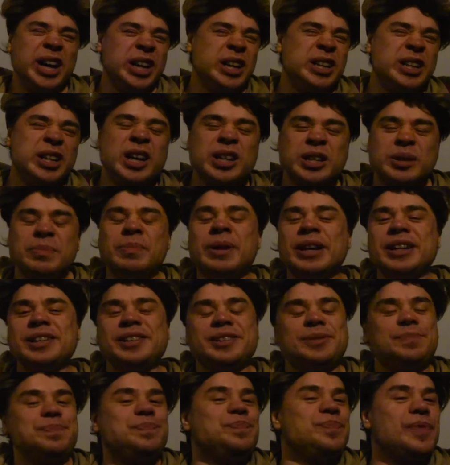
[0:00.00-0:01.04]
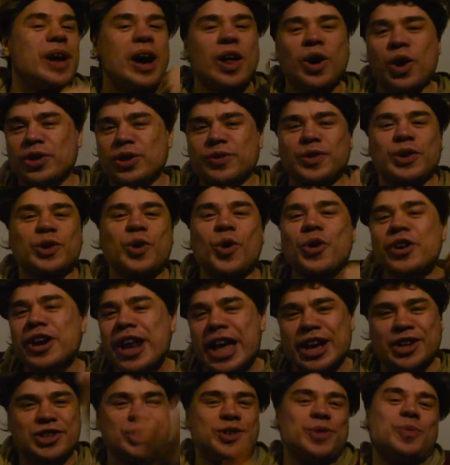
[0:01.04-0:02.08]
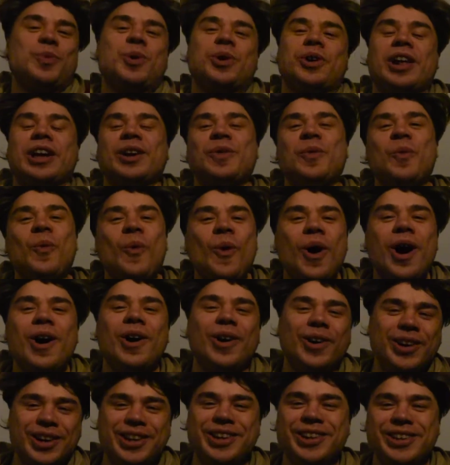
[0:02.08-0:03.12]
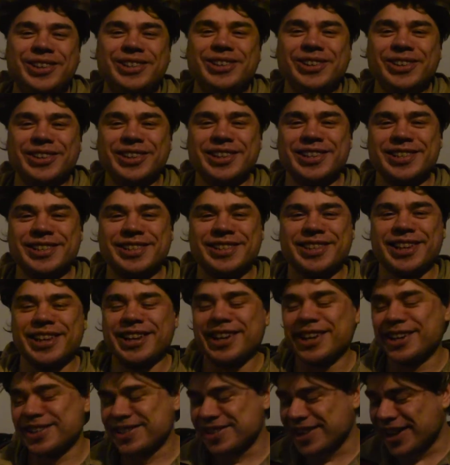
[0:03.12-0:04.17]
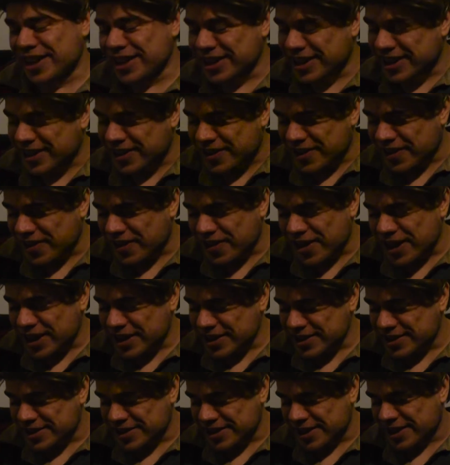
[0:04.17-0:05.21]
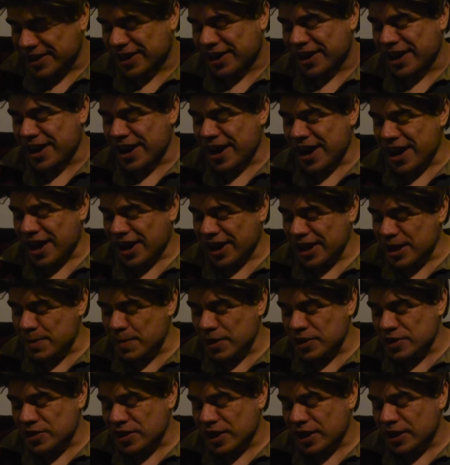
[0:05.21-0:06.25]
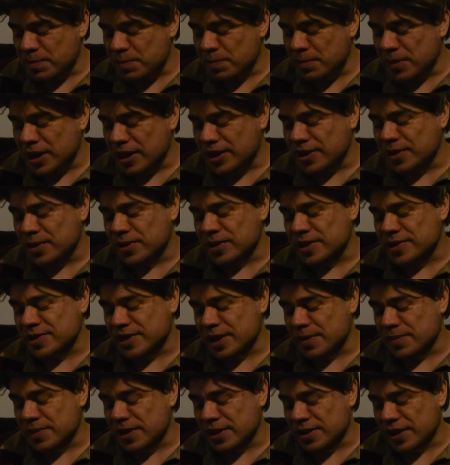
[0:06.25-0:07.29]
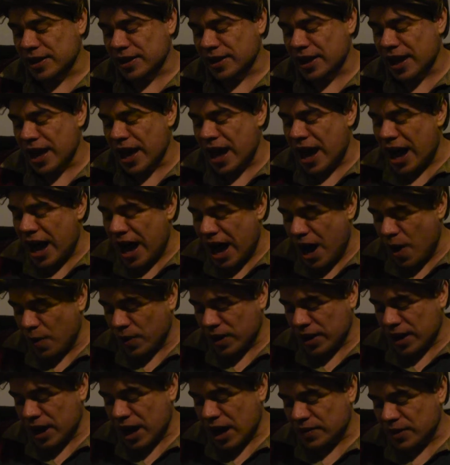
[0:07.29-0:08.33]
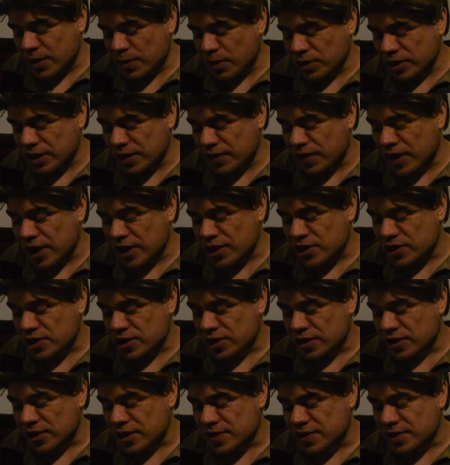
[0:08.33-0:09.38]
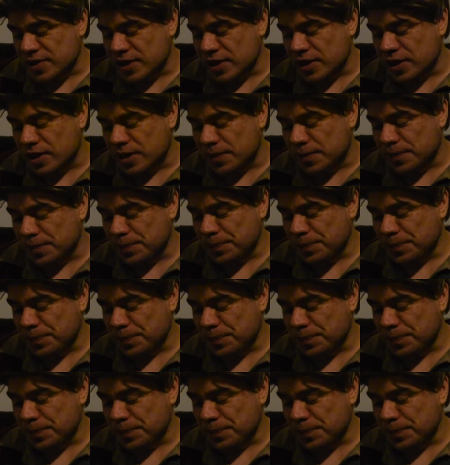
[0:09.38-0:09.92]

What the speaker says: Just makes a lot of the connection where like, wow, you do this thing here. It's like crazy here. Imagine like me doing the same thing. Like, how can I have the motivation? This thing here.